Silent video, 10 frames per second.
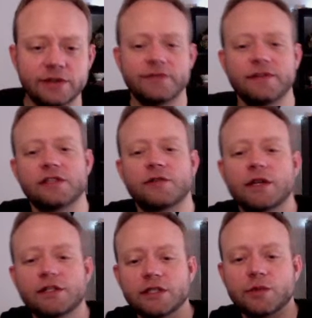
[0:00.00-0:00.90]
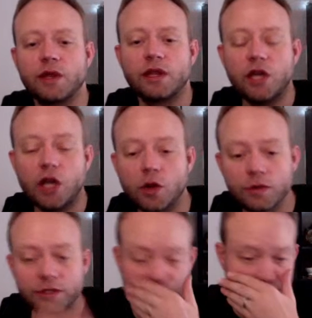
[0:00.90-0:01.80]
of these directions with
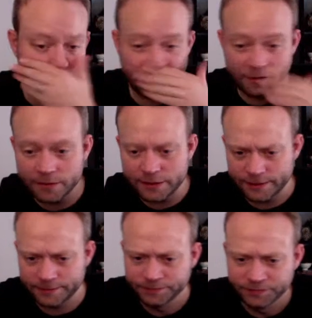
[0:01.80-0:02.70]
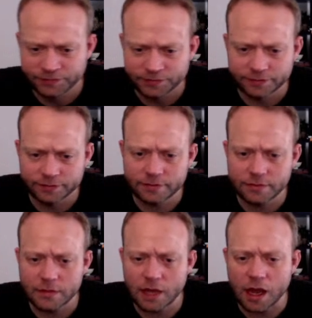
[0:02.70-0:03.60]
no delimiters.
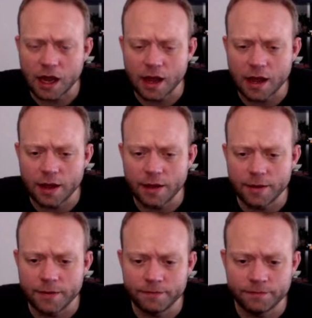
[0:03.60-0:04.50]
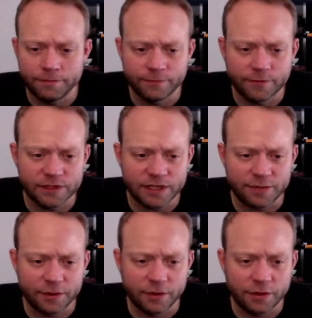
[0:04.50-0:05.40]
For
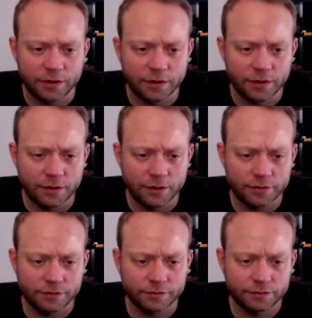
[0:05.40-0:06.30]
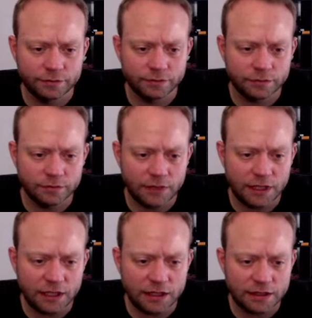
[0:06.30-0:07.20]
example,
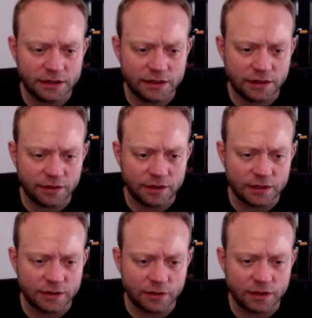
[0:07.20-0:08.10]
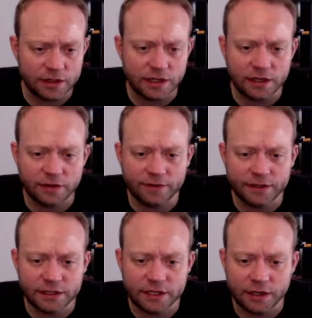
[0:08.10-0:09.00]
east, southeast, northeast
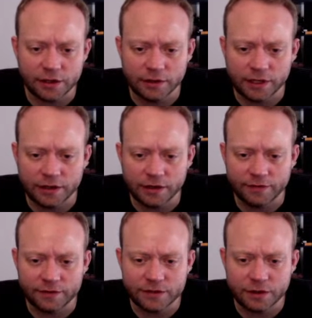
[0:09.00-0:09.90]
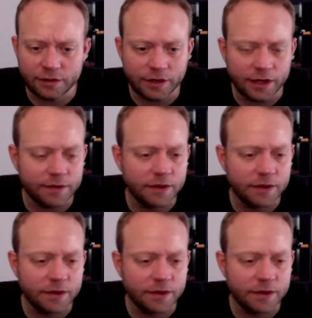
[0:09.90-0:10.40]
identifies the tile you'll land on if you start it. Okay.